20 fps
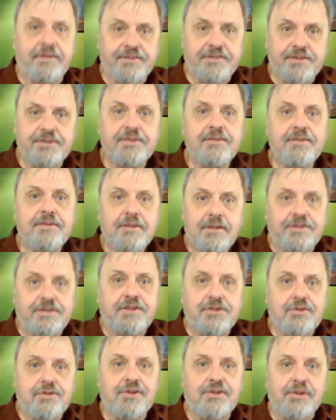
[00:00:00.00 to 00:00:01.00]
happens.
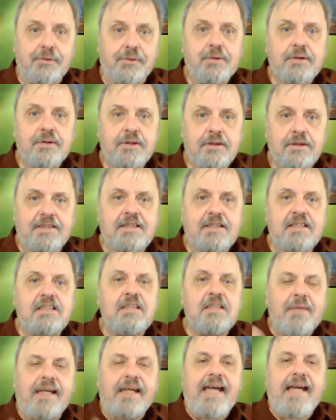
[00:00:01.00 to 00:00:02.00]
This is true. This
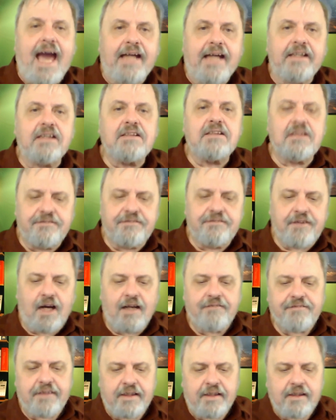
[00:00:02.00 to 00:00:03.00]
is the mechanics of,
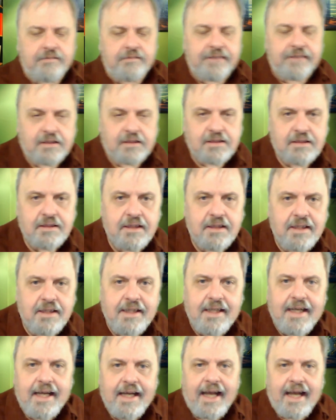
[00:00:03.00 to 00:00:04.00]
of yeah. illness.
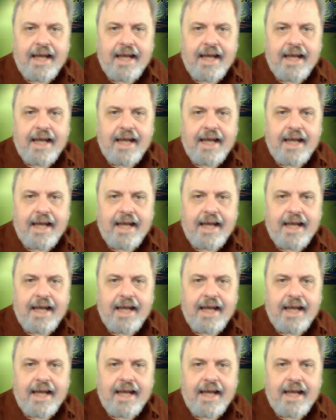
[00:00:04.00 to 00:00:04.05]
